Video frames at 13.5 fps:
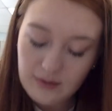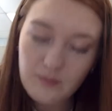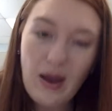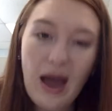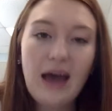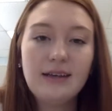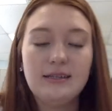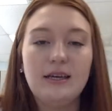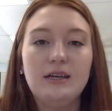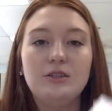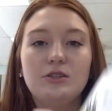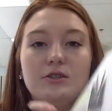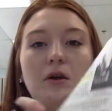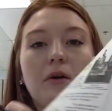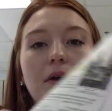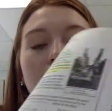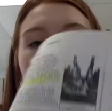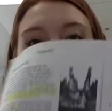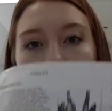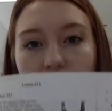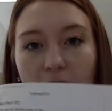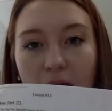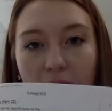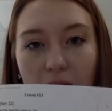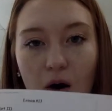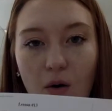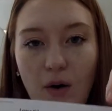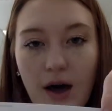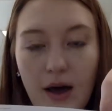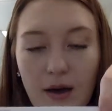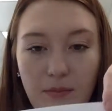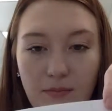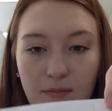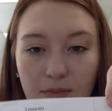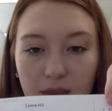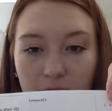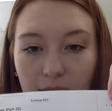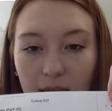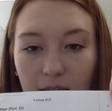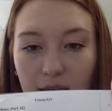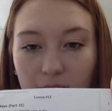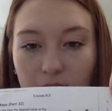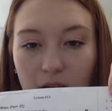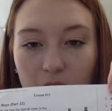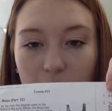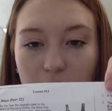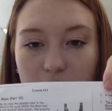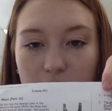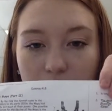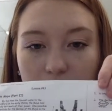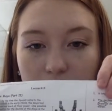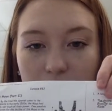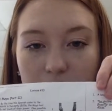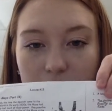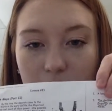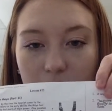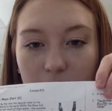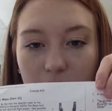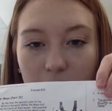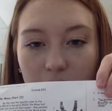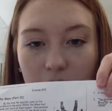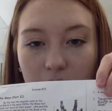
passage, it's talking about how their seize and